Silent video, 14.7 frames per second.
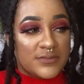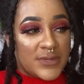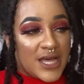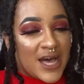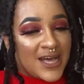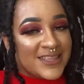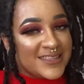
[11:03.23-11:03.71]

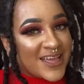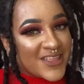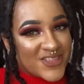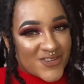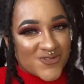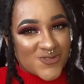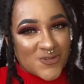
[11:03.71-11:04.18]

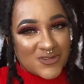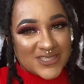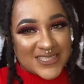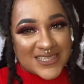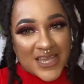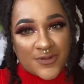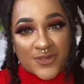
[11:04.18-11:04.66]
another rule to
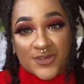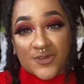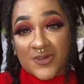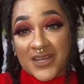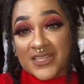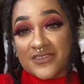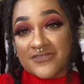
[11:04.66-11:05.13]
take with a
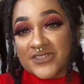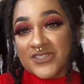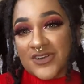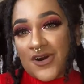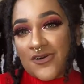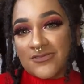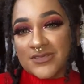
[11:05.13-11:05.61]
grain of
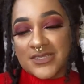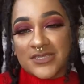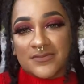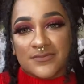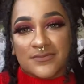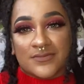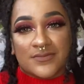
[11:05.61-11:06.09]
salt.
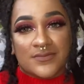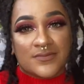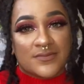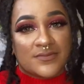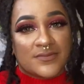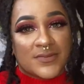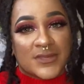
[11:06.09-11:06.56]

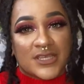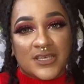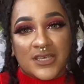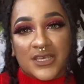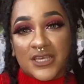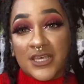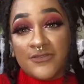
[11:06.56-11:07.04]

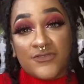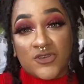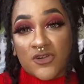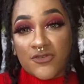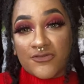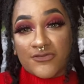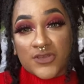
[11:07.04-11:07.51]
If you
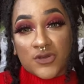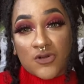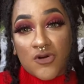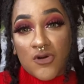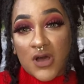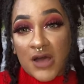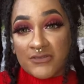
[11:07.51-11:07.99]
don't
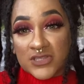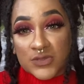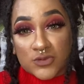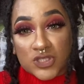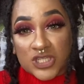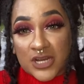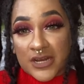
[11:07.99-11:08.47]
feel comfortable
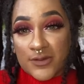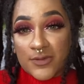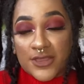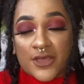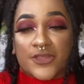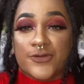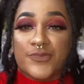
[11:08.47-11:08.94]
sharing with
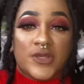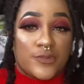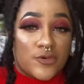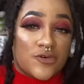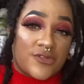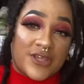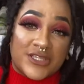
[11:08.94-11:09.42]
other
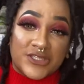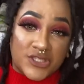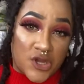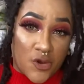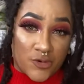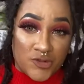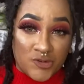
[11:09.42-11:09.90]
people, then
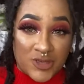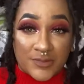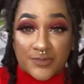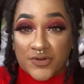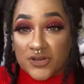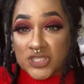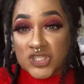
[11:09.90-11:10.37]
don't. You can
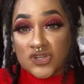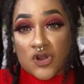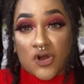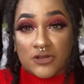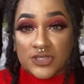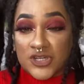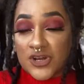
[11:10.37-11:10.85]
put your
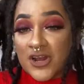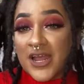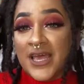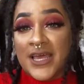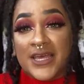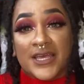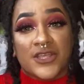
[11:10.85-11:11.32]
altar
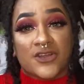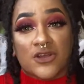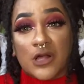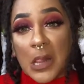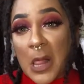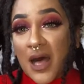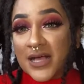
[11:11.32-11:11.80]
in your
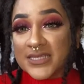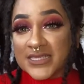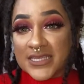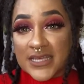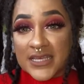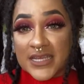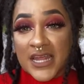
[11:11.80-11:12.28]

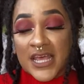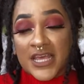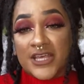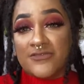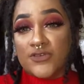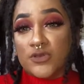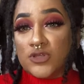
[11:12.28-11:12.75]
closet
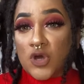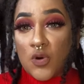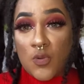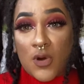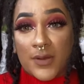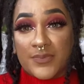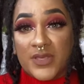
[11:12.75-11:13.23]
if you don't
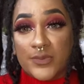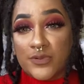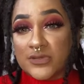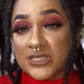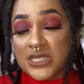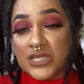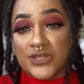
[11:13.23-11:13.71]
want people
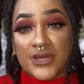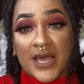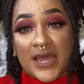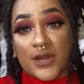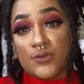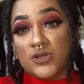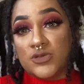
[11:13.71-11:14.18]
to look at
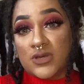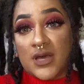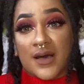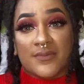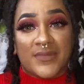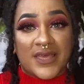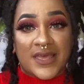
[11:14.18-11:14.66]
it when you
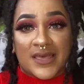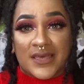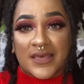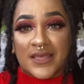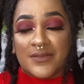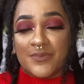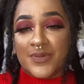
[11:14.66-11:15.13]
come
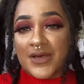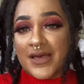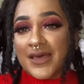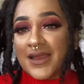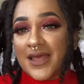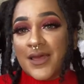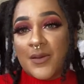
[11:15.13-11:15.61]
in.
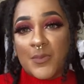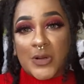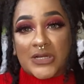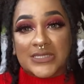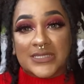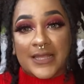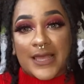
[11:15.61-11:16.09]
But
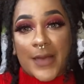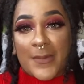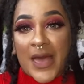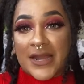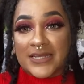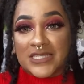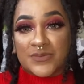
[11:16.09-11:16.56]
personally, I'm
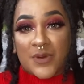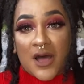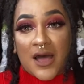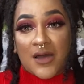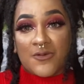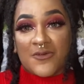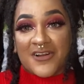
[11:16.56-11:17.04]
at a
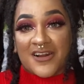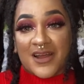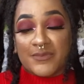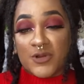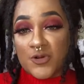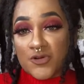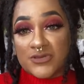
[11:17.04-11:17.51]
spot where
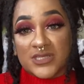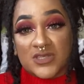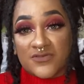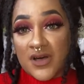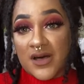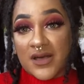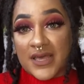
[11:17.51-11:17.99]
I'm grown as
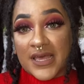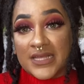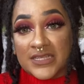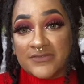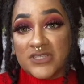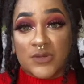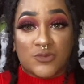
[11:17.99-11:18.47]
fuck. And
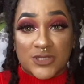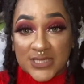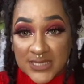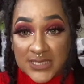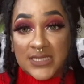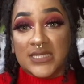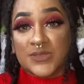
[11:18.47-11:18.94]
if someone
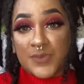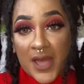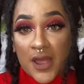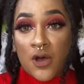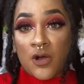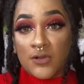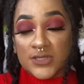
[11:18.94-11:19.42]
sees my
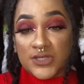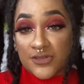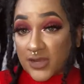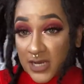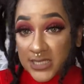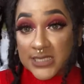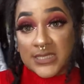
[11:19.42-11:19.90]
altar, they're
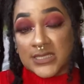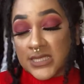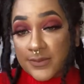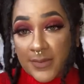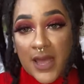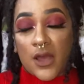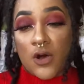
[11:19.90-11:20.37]
gonna see
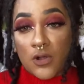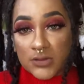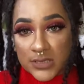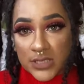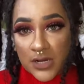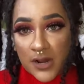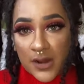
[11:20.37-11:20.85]
my
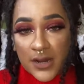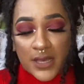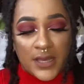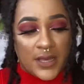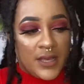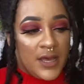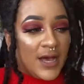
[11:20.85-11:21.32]
altar.
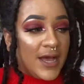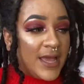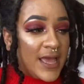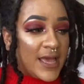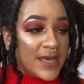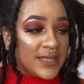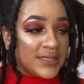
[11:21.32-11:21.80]

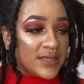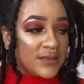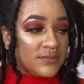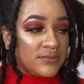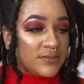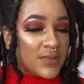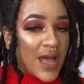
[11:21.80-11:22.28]
And
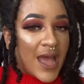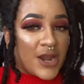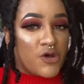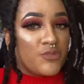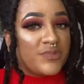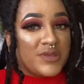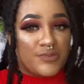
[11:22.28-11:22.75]
I
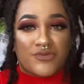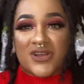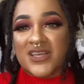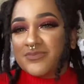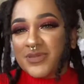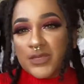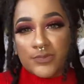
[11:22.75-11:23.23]
don't be
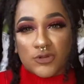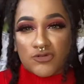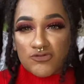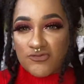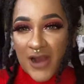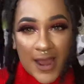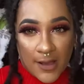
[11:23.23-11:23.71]
bringing people
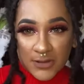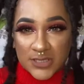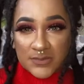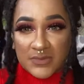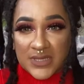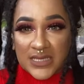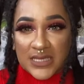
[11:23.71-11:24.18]
around
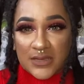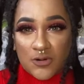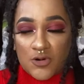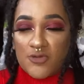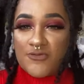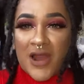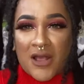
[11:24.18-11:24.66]
me
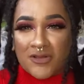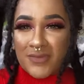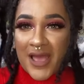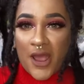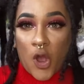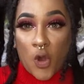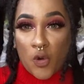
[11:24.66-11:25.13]
or around my
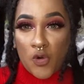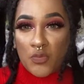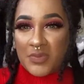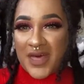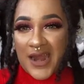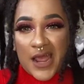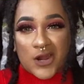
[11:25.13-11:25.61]
home
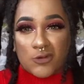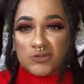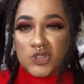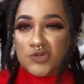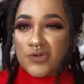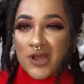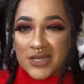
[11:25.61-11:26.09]
that I don't
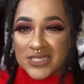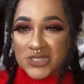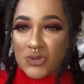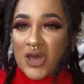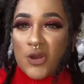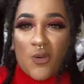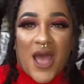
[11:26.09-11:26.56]
trust. So
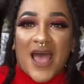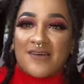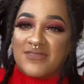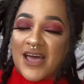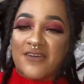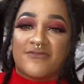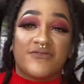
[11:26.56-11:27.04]
I don't have
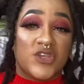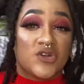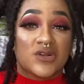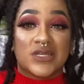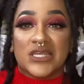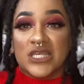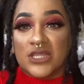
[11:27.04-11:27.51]
that fear
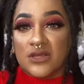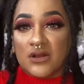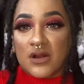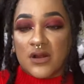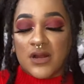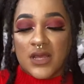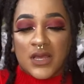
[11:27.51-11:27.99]

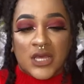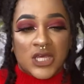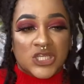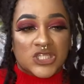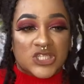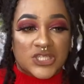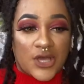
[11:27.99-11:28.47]
either.
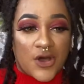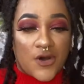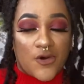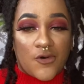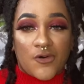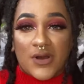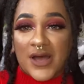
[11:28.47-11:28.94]

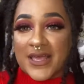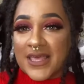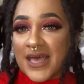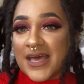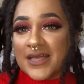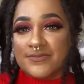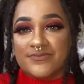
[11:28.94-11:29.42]
So
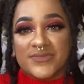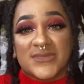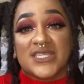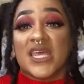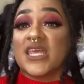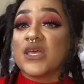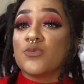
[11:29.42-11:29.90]
again,
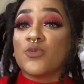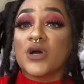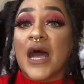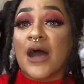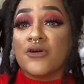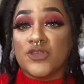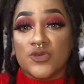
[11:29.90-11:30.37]
take it
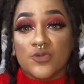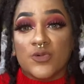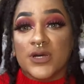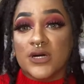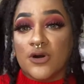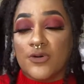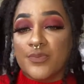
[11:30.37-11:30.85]
how you
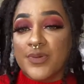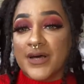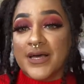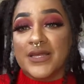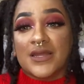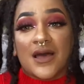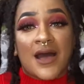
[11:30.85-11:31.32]
will.
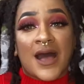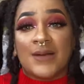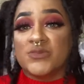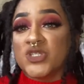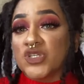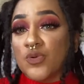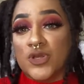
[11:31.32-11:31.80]
But I'm
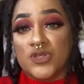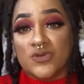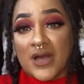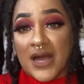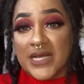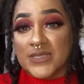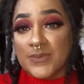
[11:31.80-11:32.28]
showing you
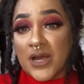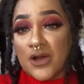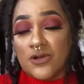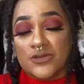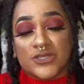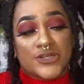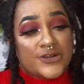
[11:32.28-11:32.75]
guys my
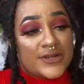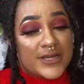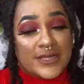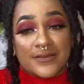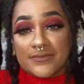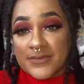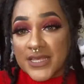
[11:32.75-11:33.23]
altar
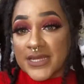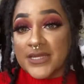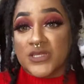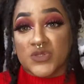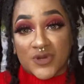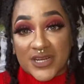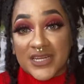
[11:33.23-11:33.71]
and it
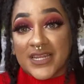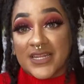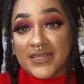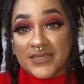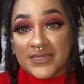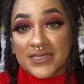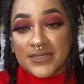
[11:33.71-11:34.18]
is what it
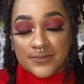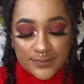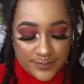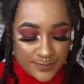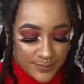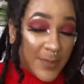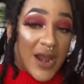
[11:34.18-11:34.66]
is.
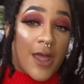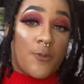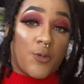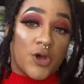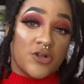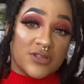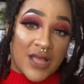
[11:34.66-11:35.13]
But I
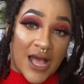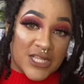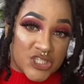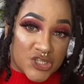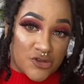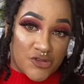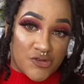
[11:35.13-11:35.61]
will not
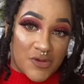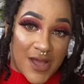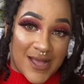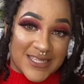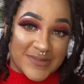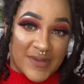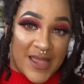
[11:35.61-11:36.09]
show you
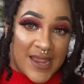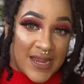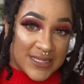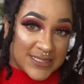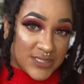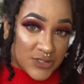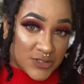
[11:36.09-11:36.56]
guys my
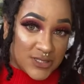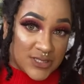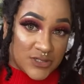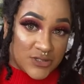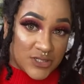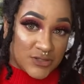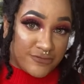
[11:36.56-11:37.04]

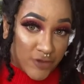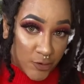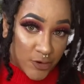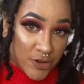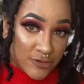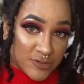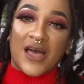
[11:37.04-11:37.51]
ancestors'
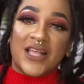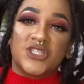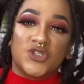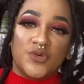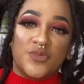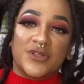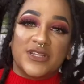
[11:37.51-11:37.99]
photos. I
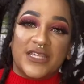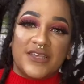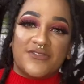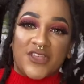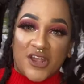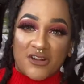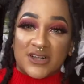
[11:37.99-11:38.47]
do believe
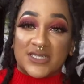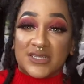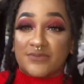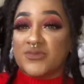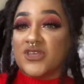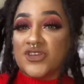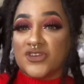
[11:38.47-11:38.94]
there is
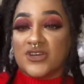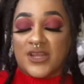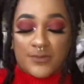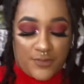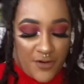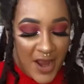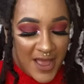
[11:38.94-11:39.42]
something good in
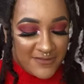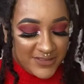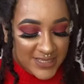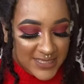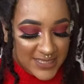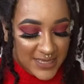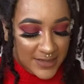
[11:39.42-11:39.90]

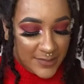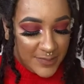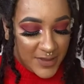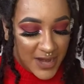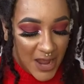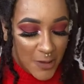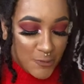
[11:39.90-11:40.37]
privacy, but
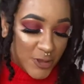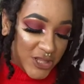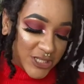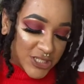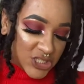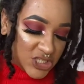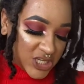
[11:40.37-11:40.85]
I
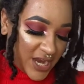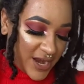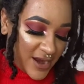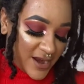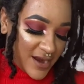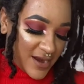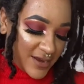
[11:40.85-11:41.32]
will
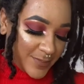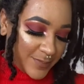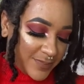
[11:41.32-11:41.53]
share